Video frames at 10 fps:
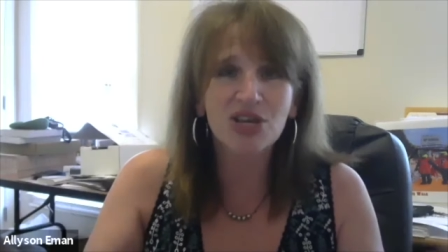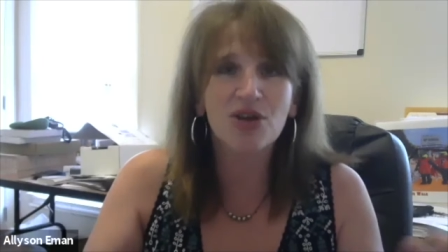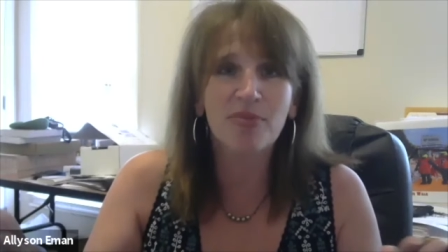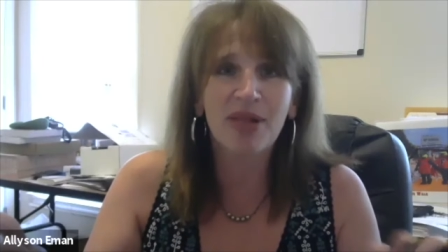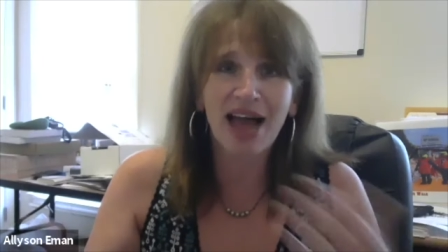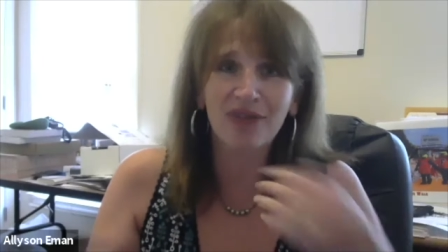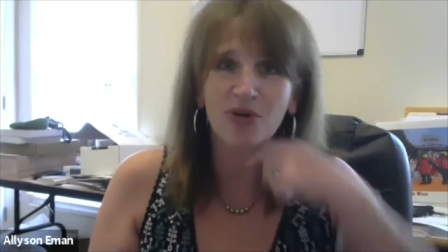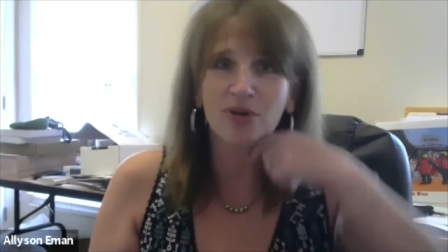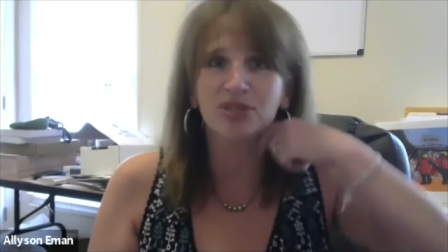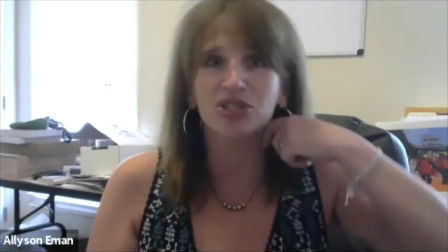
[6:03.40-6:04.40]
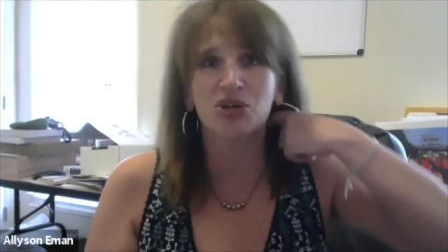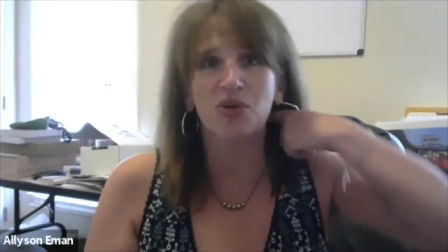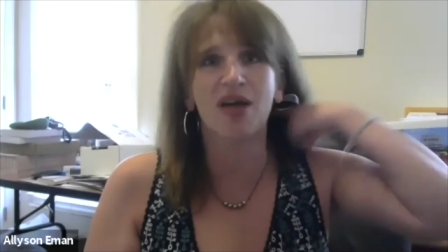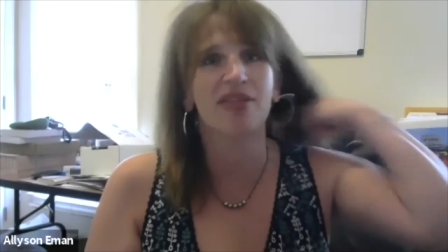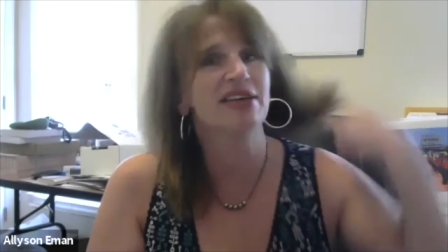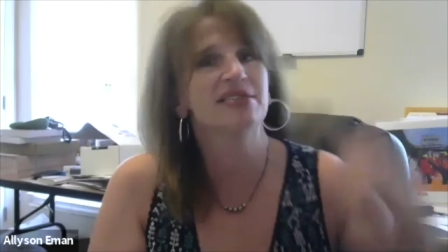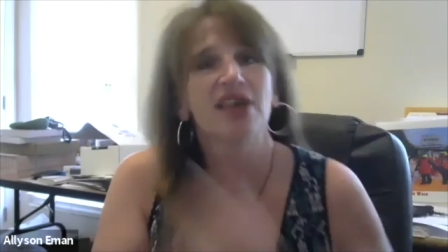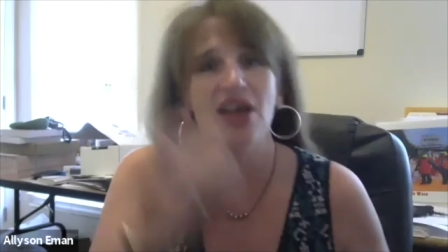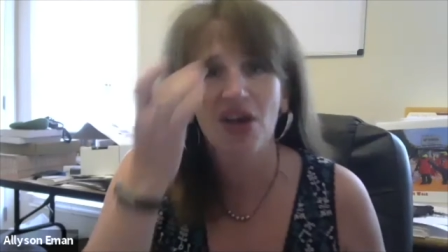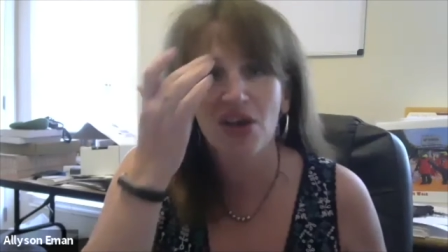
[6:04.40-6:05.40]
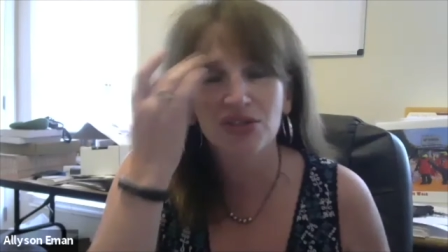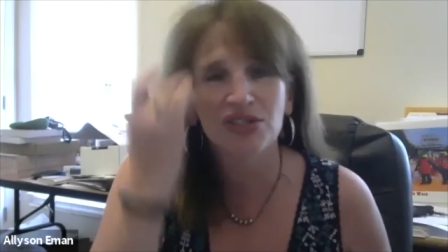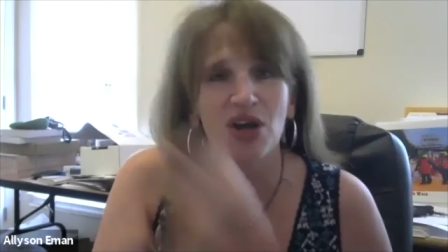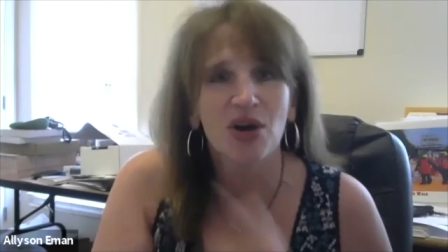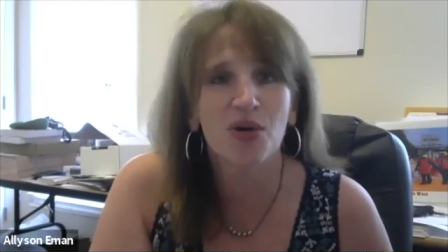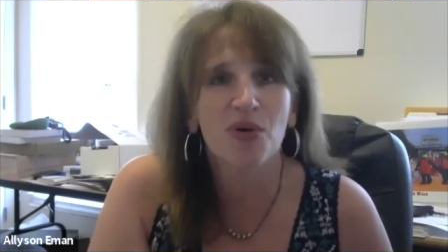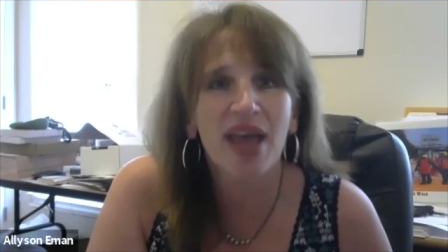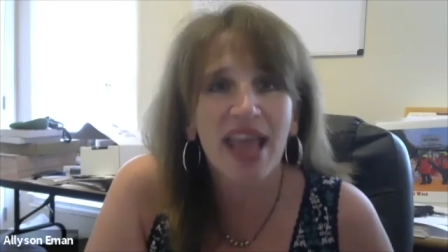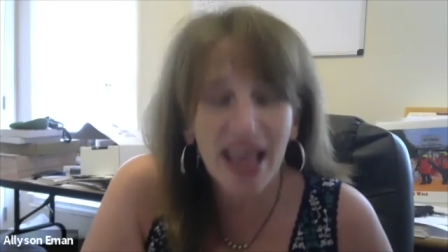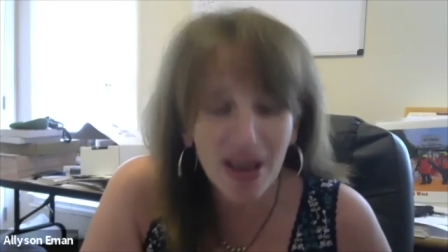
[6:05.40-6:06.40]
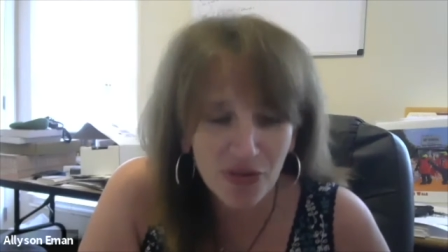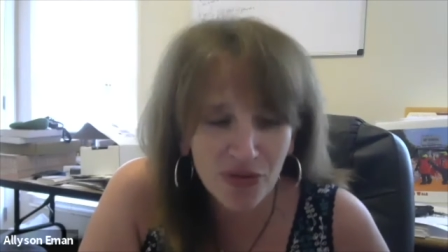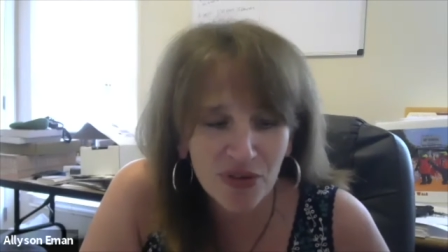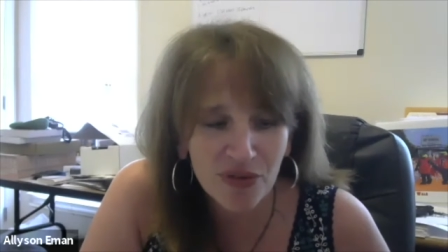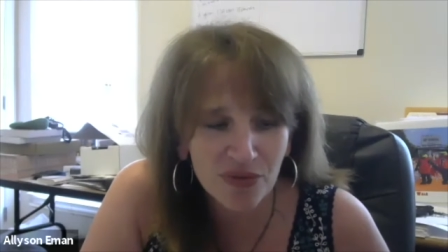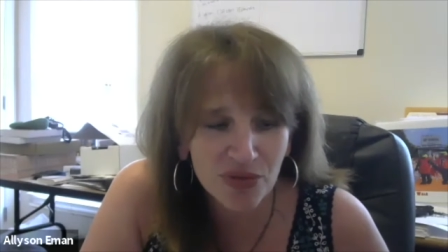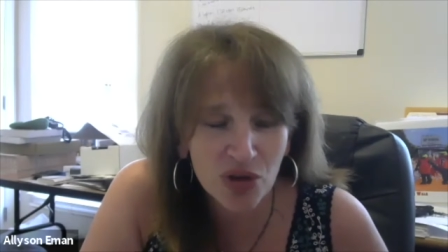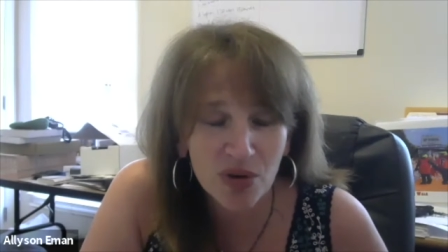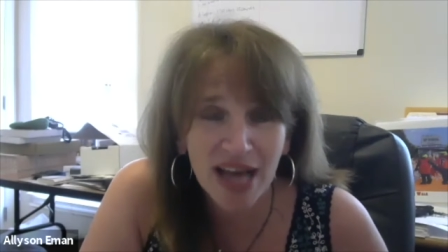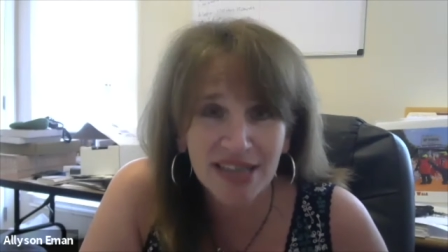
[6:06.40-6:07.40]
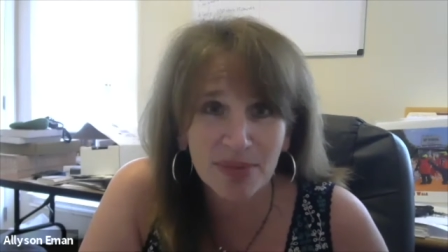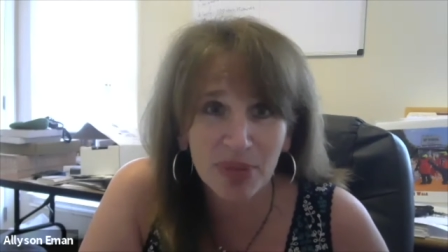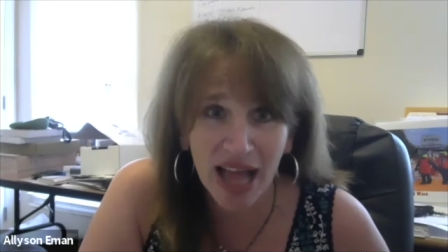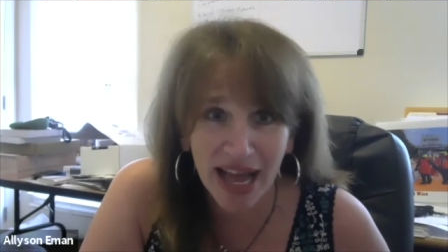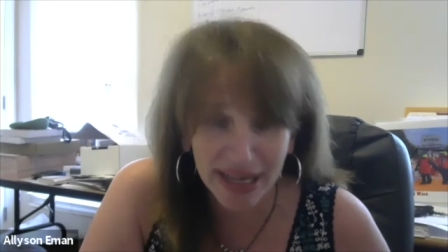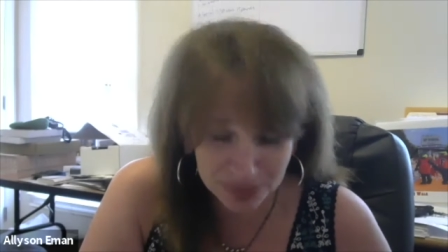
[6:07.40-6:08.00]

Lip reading: you the platform to do all this. So if you guys apply